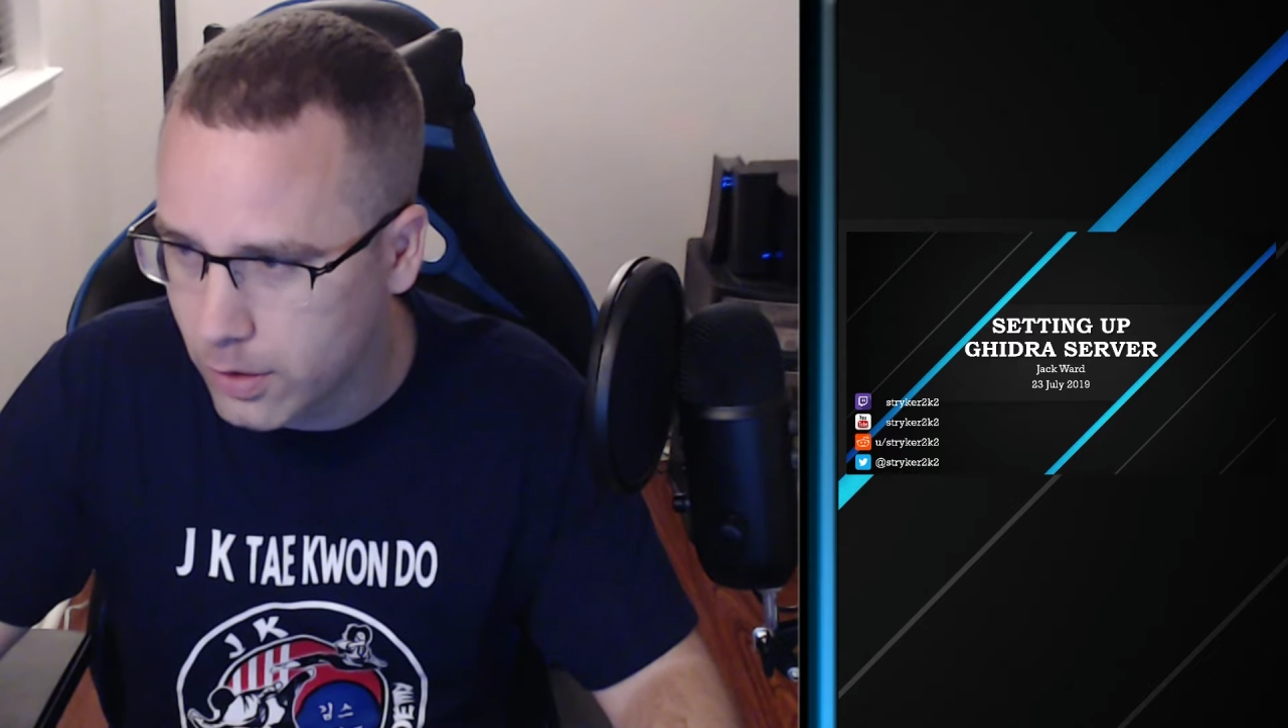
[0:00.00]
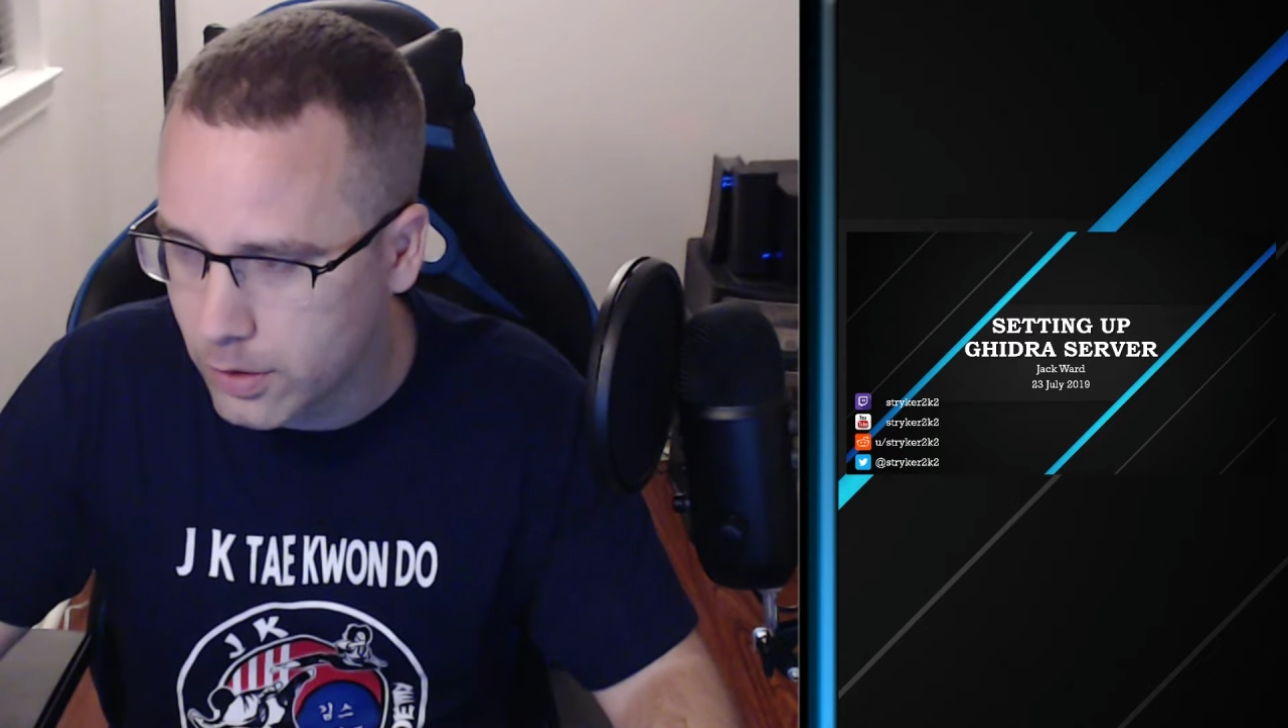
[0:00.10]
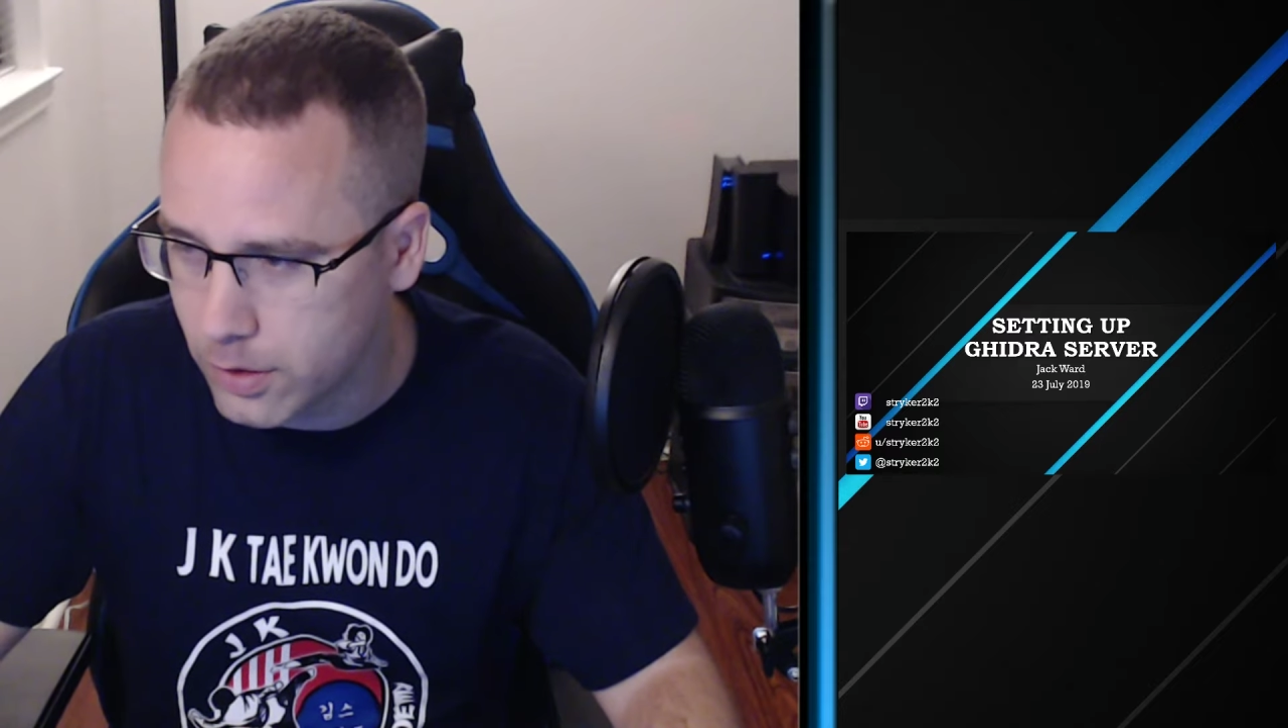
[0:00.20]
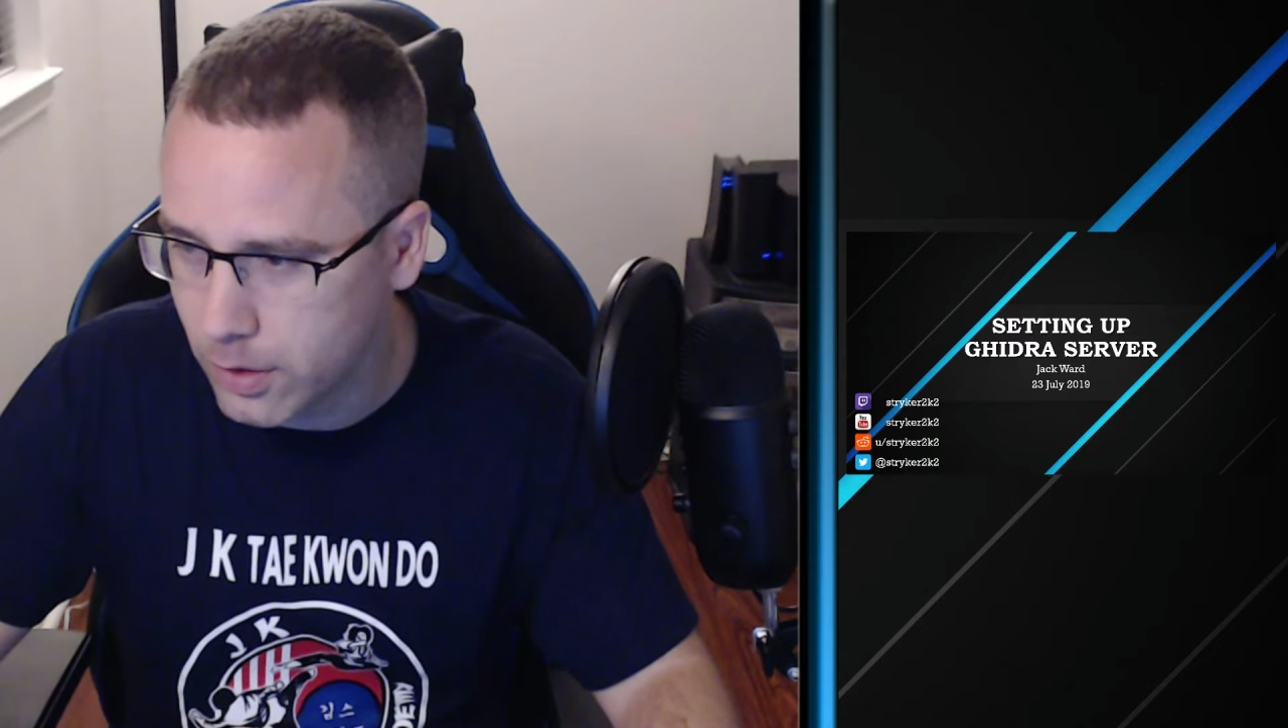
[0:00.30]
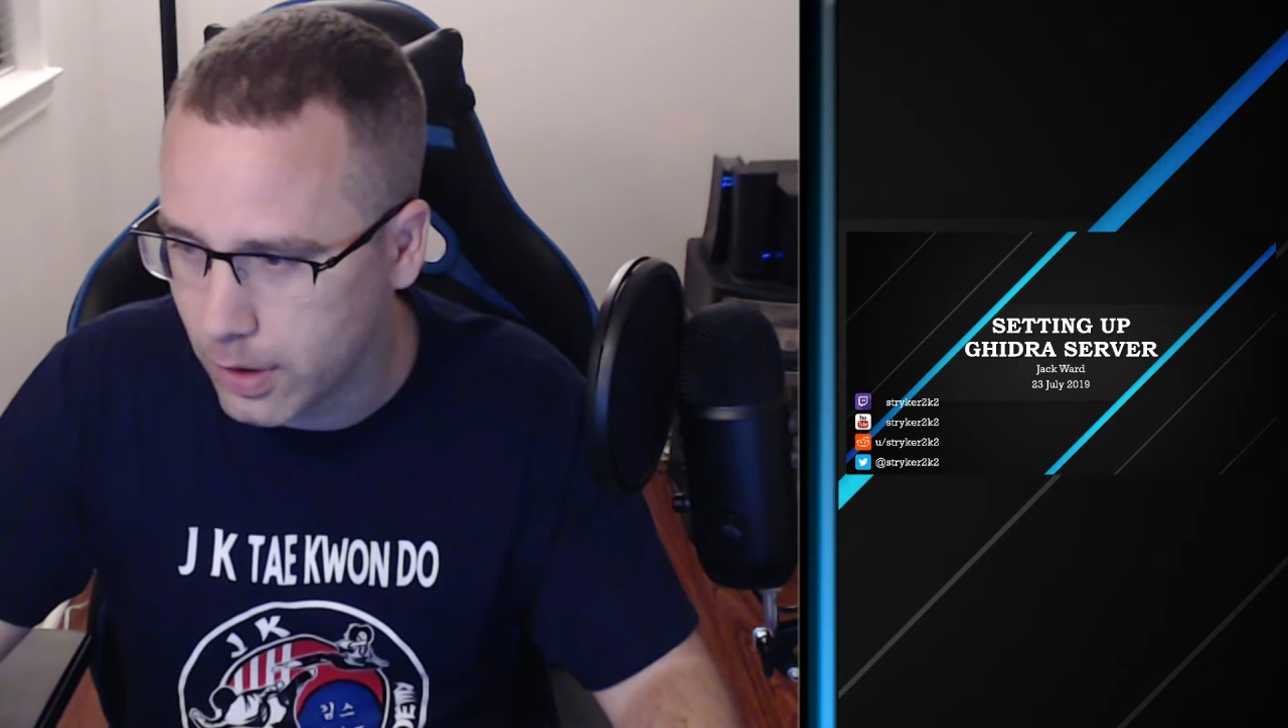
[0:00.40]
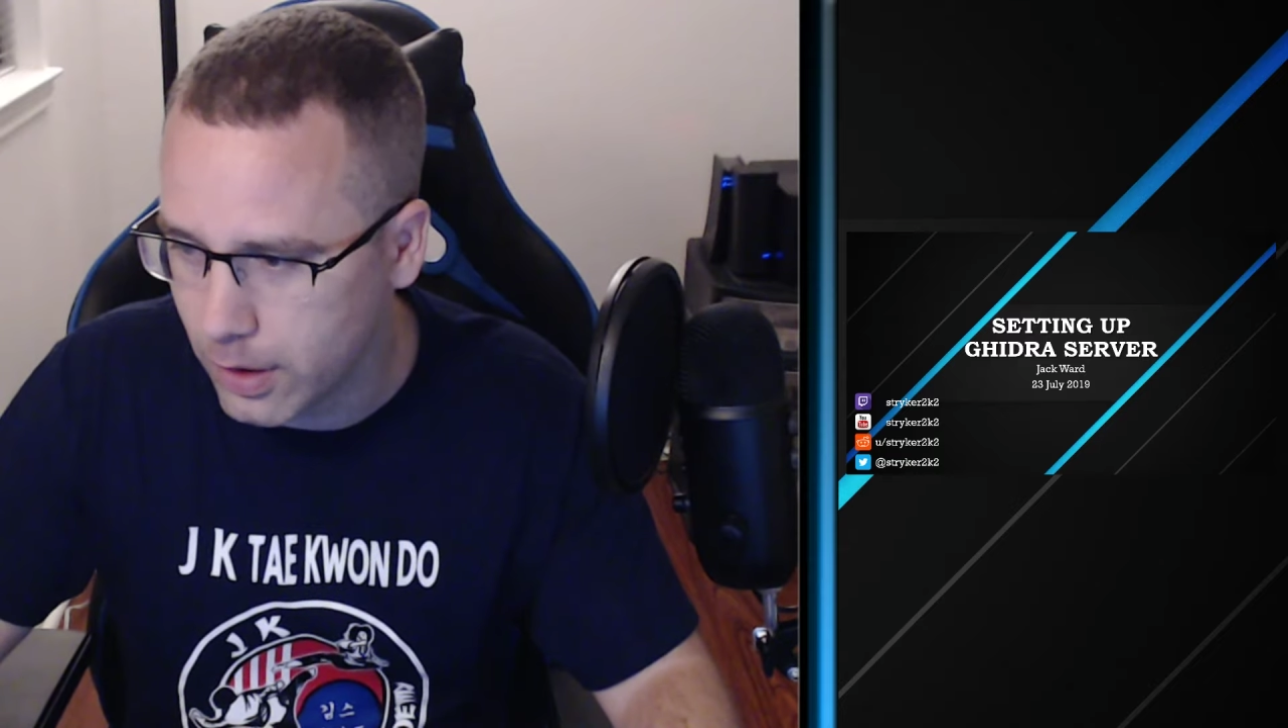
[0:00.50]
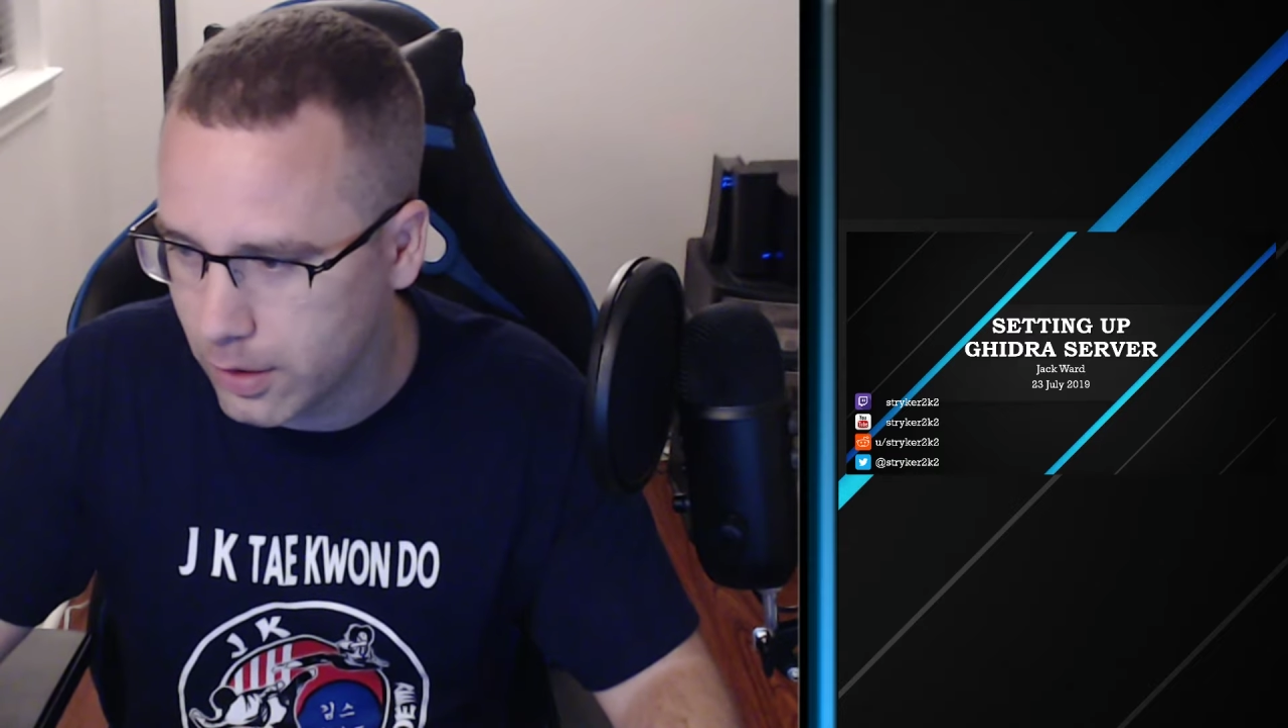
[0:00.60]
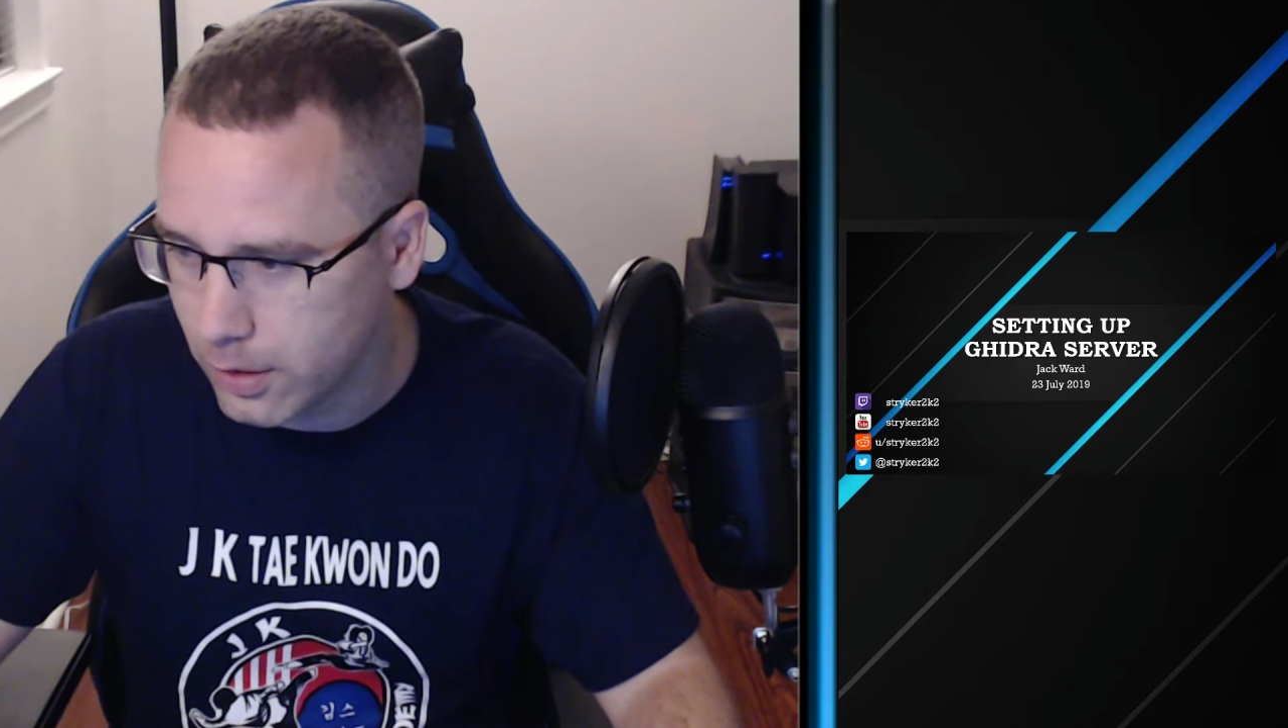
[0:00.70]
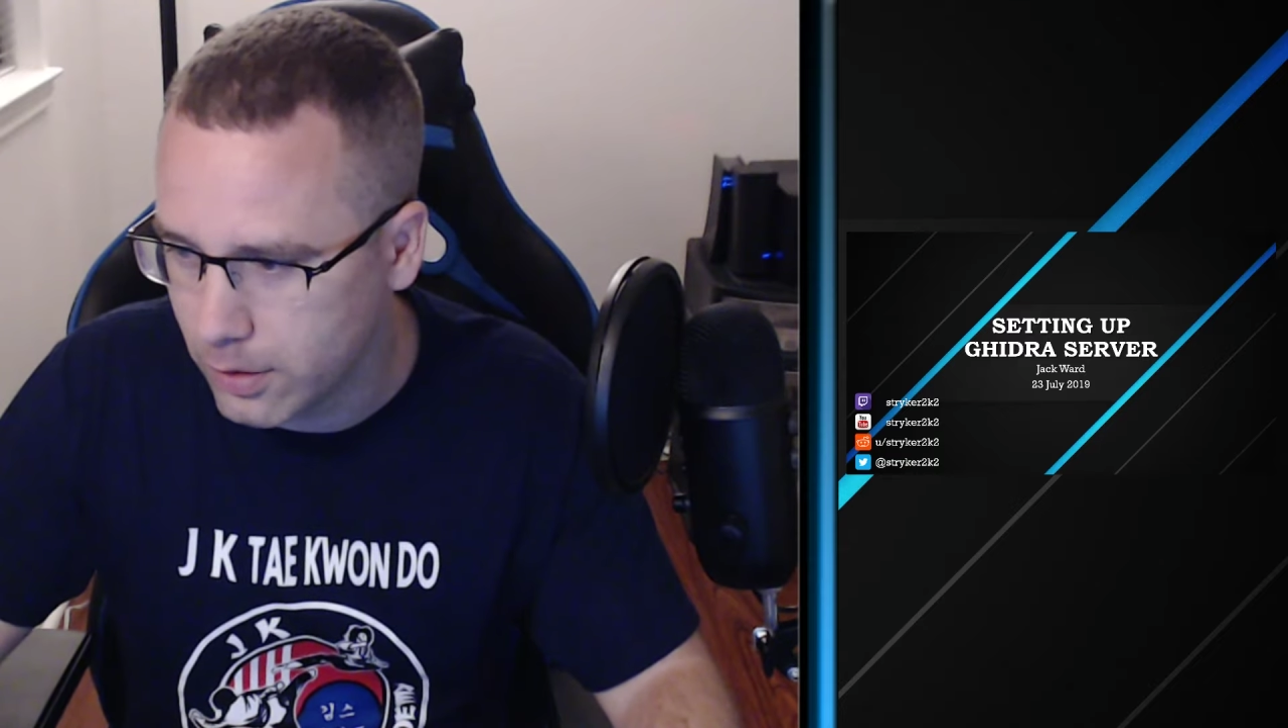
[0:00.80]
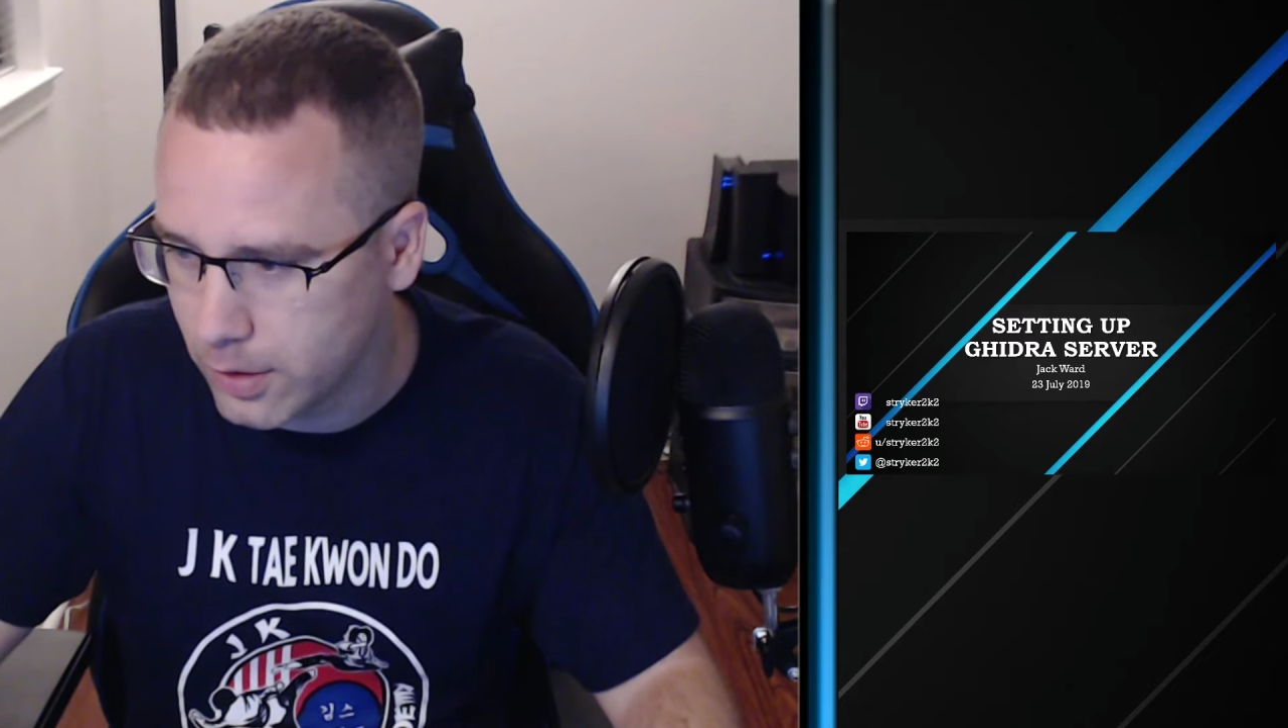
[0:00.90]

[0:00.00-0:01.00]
So I could